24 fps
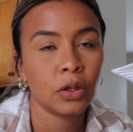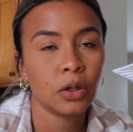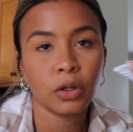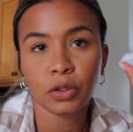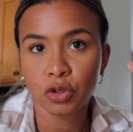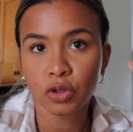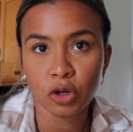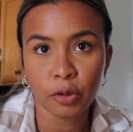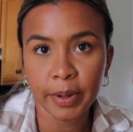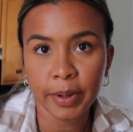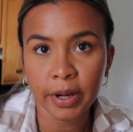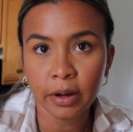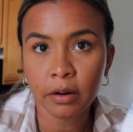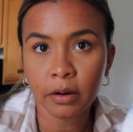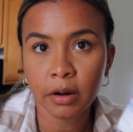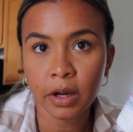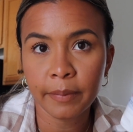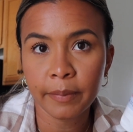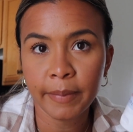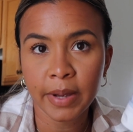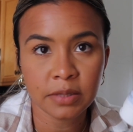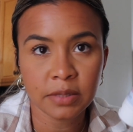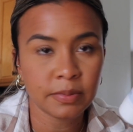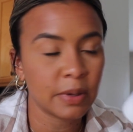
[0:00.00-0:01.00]
Ultra Repair
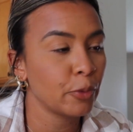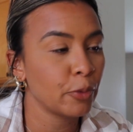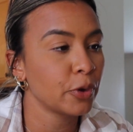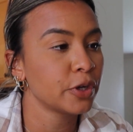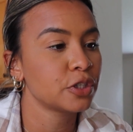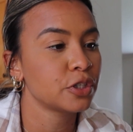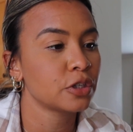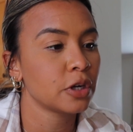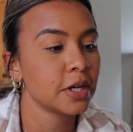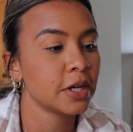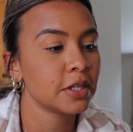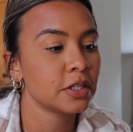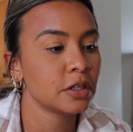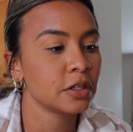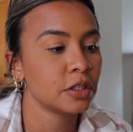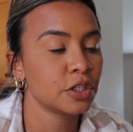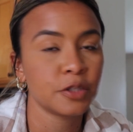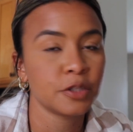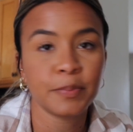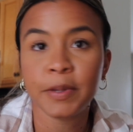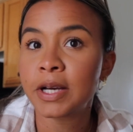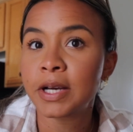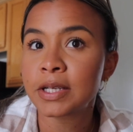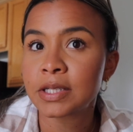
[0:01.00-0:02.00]
Cream as my moisturizer
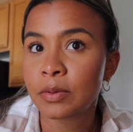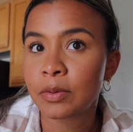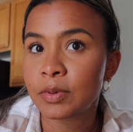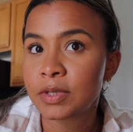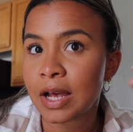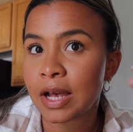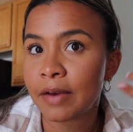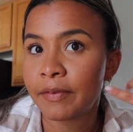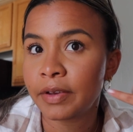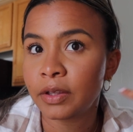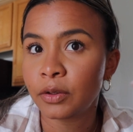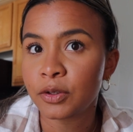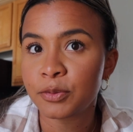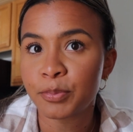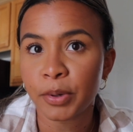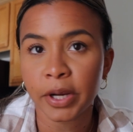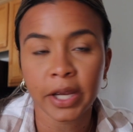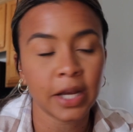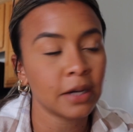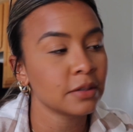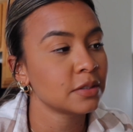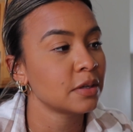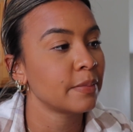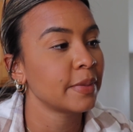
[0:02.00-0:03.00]
just because I was having those
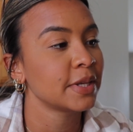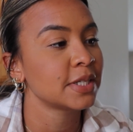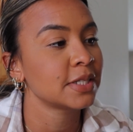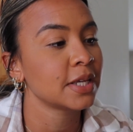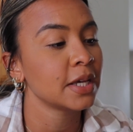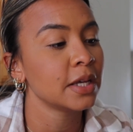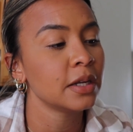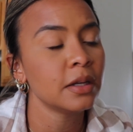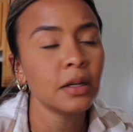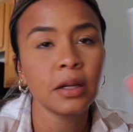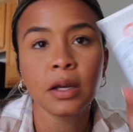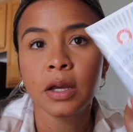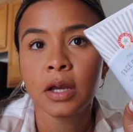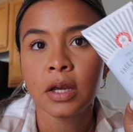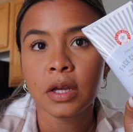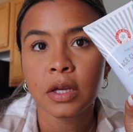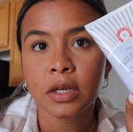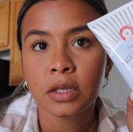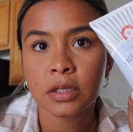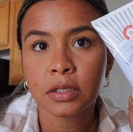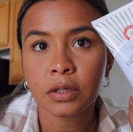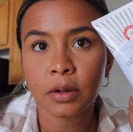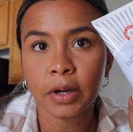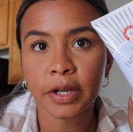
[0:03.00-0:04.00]
breakouts on my skin.
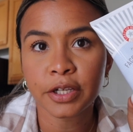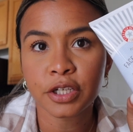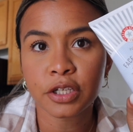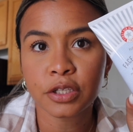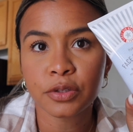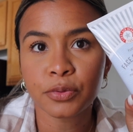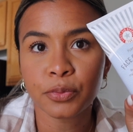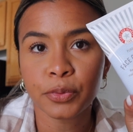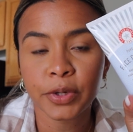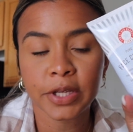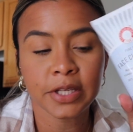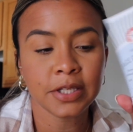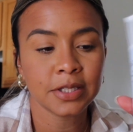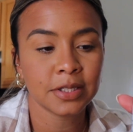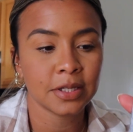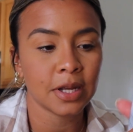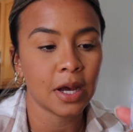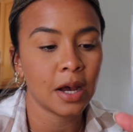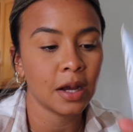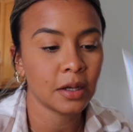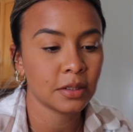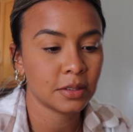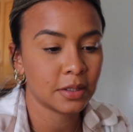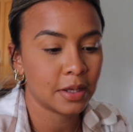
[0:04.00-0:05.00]
So I just
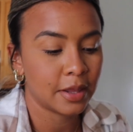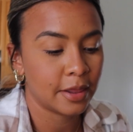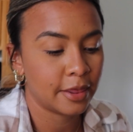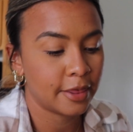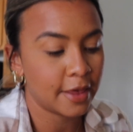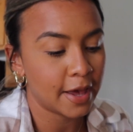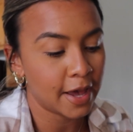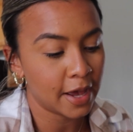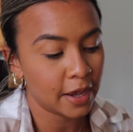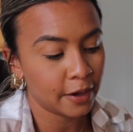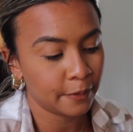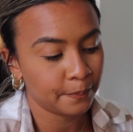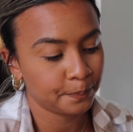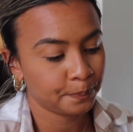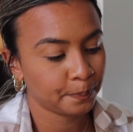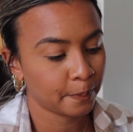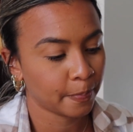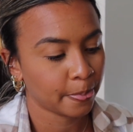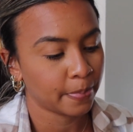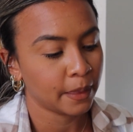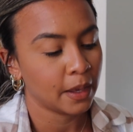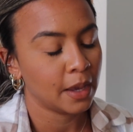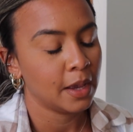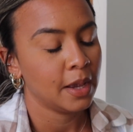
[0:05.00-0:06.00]
restocked that.
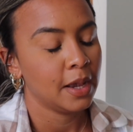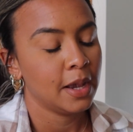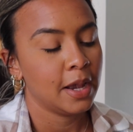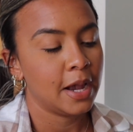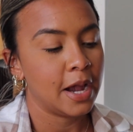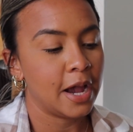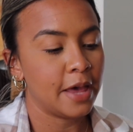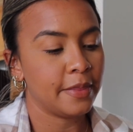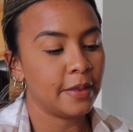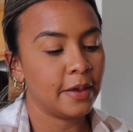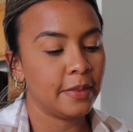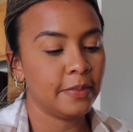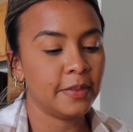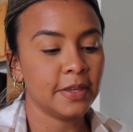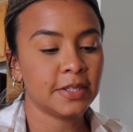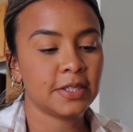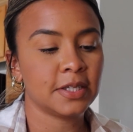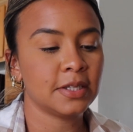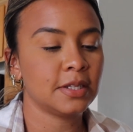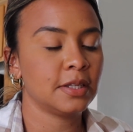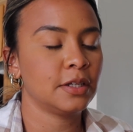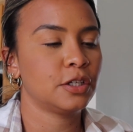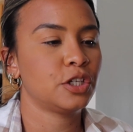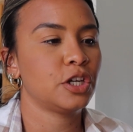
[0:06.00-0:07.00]
And then
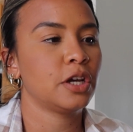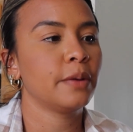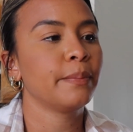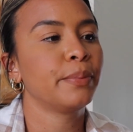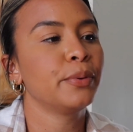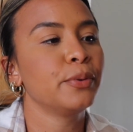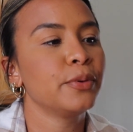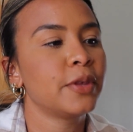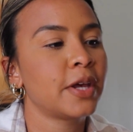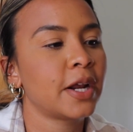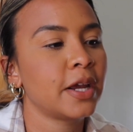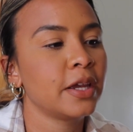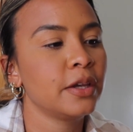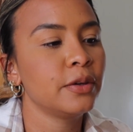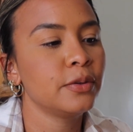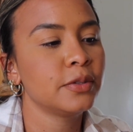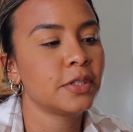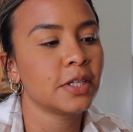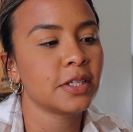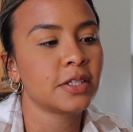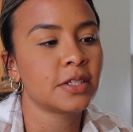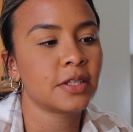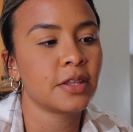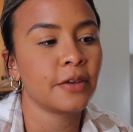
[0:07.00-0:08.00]
this is the shampoo that I
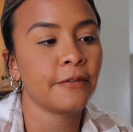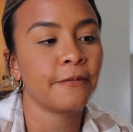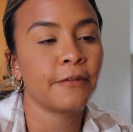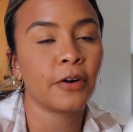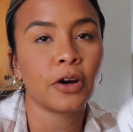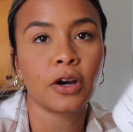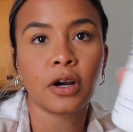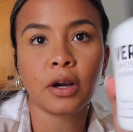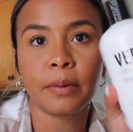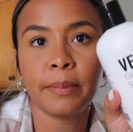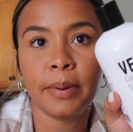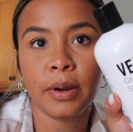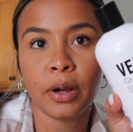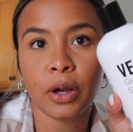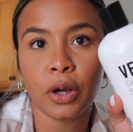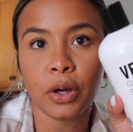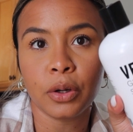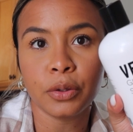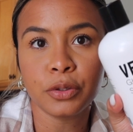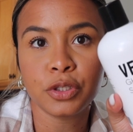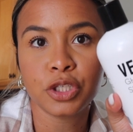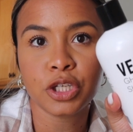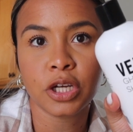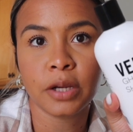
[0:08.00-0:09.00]
use. It's the Verb
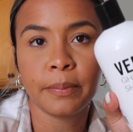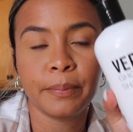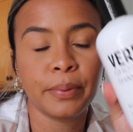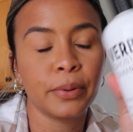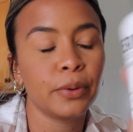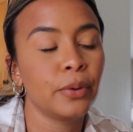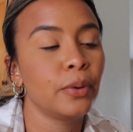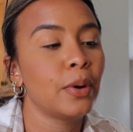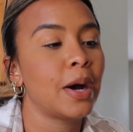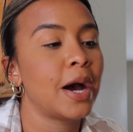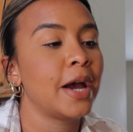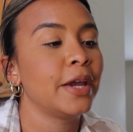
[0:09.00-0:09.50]
Ghost Shampoo.